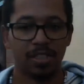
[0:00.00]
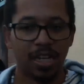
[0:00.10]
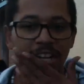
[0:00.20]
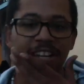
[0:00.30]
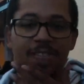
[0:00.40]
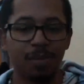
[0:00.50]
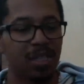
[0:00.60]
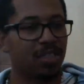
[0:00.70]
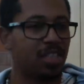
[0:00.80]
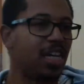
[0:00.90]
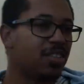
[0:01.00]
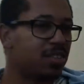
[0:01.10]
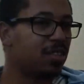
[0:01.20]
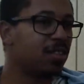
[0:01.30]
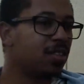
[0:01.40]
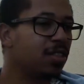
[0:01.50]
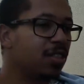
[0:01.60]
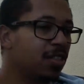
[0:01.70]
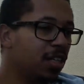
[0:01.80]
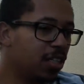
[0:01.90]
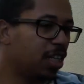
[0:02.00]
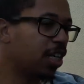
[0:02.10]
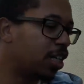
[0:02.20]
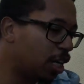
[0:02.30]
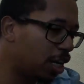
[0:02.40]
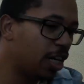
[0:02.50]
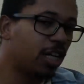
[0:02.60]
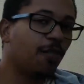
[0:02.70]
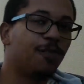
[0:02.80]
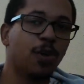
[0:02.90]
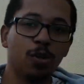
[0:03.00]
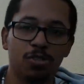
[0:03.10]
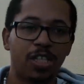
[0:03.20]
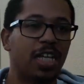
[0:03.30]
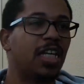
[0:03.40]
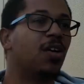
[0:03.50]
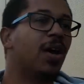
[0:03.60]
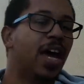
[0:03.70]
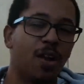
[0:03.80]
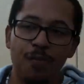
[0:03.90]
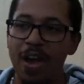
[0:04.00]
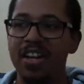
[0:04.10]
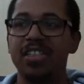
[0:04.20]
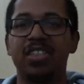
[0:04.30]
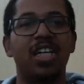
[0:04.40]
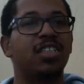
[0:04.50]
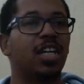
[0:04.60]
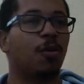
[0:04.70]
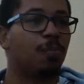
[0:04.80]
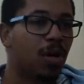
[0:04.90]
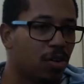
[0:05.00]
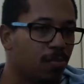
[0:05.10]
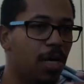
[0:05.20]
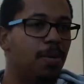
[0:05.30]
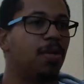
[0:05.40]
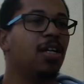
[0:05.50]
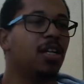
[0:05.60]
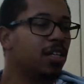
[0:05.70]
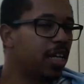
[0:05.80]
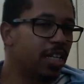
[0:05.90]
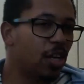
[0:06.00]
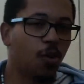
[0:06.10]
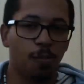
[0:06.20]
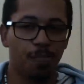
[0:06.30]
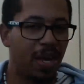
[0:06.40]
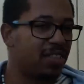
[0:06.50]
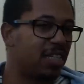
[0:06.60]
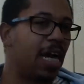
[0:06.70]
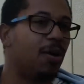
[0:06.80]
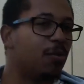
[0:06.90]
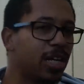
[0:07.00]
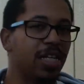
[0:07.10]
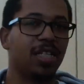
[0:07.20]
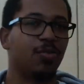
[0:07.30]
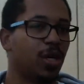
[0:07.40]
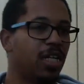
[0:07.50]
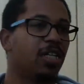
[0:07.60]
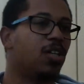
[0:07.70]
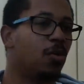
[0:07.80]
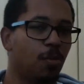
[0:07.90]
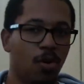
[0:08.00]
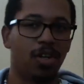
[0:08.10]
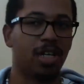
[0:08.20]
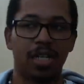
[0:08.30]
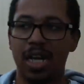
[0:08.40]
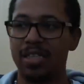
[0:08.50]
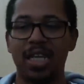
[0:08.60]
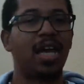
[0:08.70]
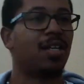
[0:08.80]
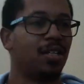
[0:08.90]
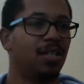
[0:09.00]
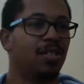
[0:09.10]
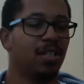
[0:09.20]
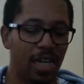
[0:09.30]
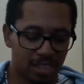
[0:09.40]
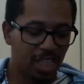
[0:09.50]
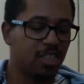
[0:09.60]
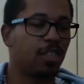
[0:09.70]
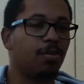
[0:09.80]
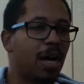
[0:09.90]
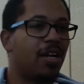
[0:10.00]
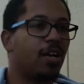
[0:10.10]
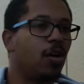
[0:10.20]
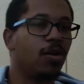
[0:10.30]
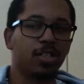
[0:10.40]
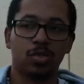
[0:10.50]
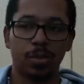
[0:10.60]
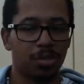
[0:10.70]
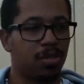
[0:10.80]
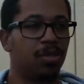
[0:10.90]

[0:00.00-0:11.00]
so they leave them in the dust, and then in a confused state. They don't edify these kids. They don't build them up. There ain't no bedtime read, reading no more, nothing like that they are not teaching them out of the Holy Scriptures.